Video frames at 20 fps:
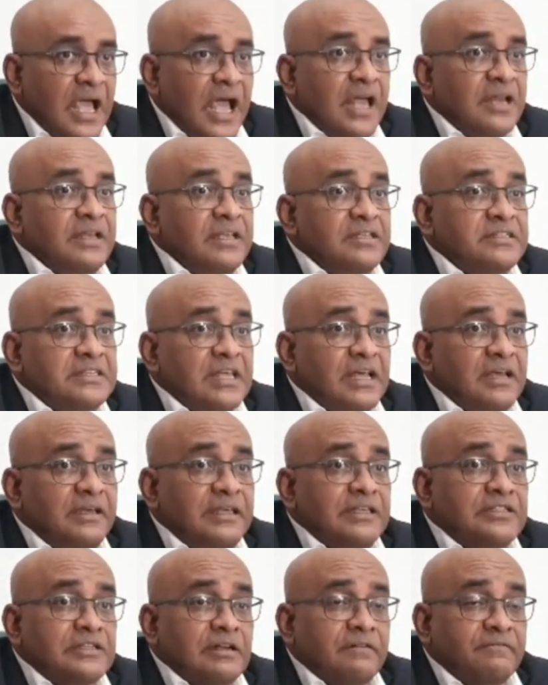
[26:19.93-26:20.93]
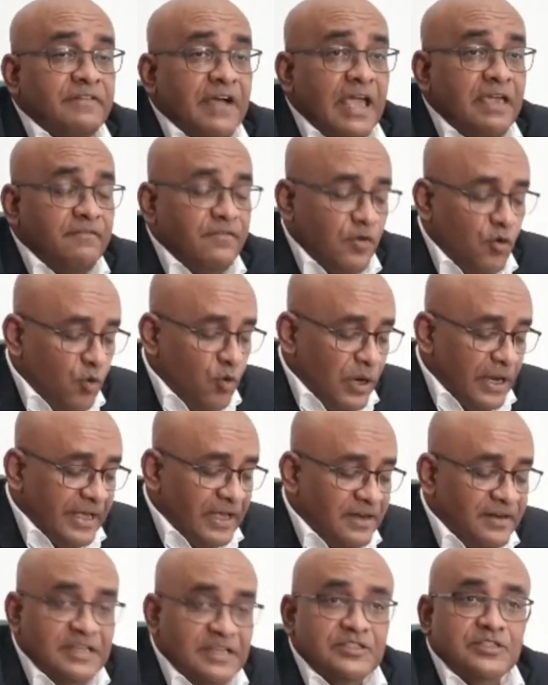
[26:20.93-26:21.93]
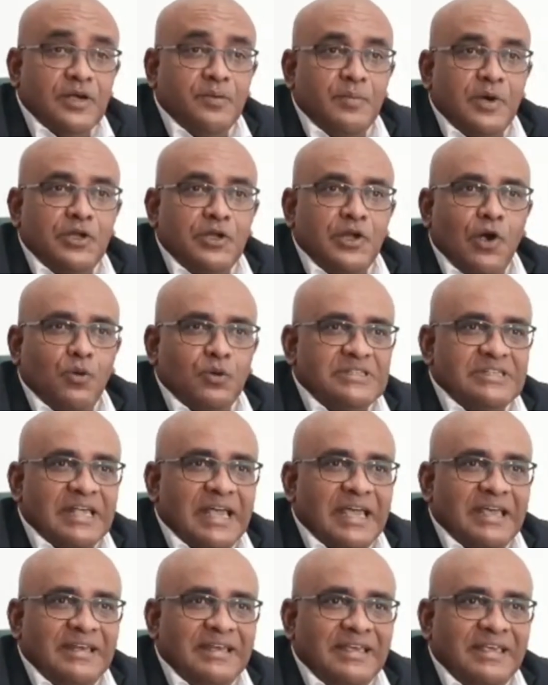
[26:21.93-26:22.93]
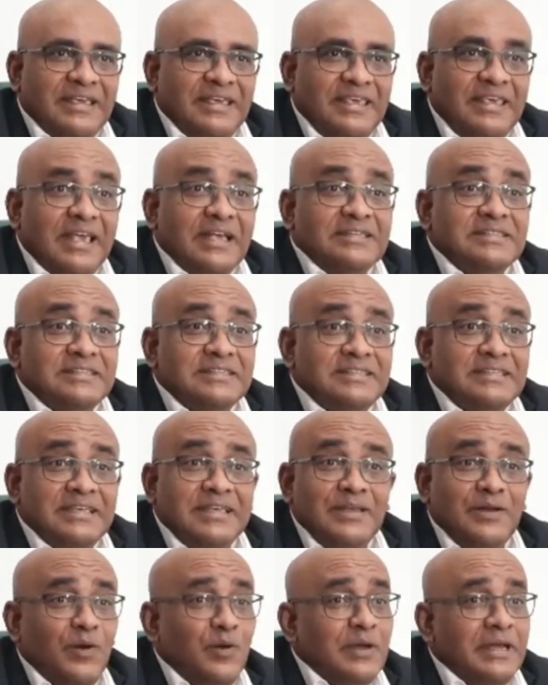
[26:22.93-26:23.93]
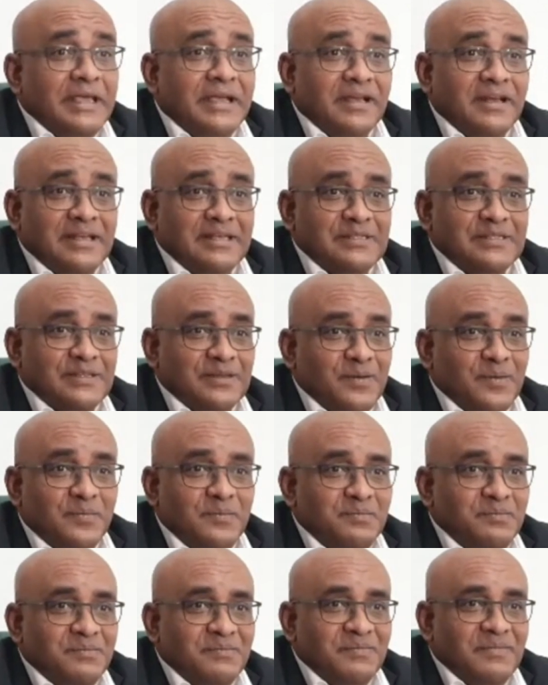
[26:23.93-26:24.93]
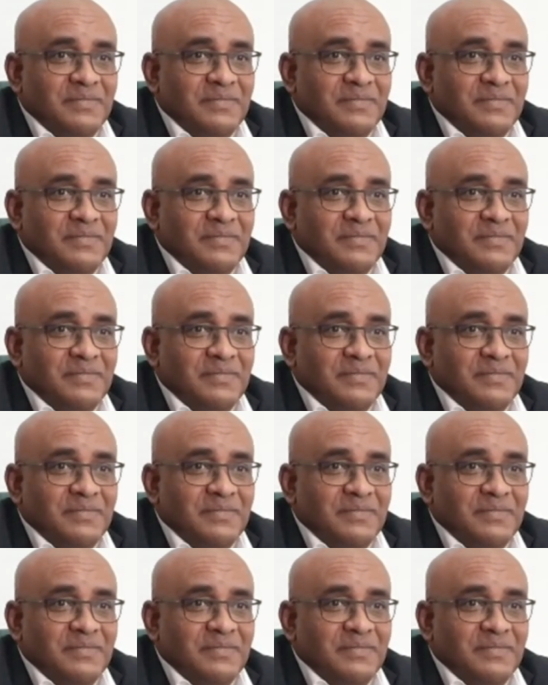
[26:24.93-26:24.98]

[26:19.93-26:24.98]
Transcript: And he said he survived hooliganism on the outside. He hasn't seen hooliganism.